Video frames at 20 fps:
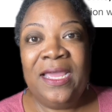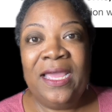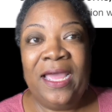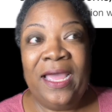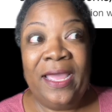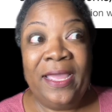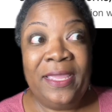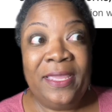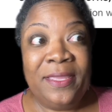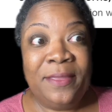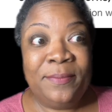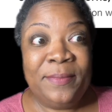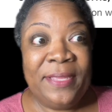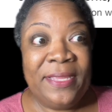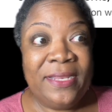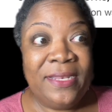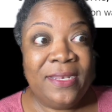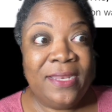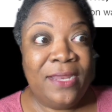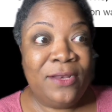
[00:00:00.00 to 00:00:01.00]
I am
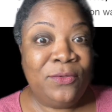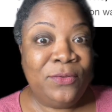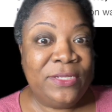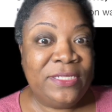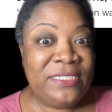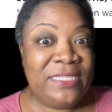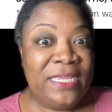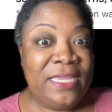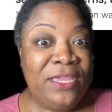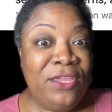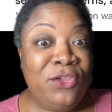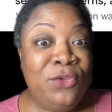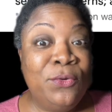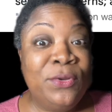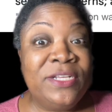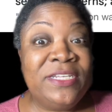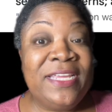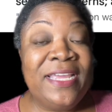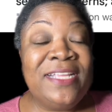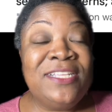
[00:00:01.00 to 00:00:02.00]
not only taking your
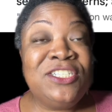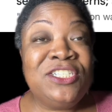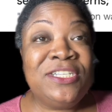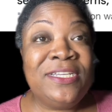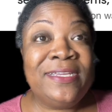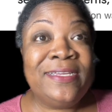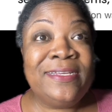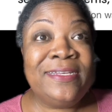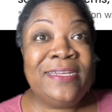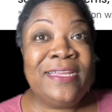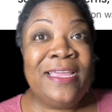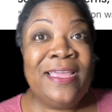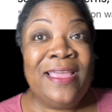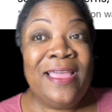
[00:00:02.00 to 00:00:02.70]
attention,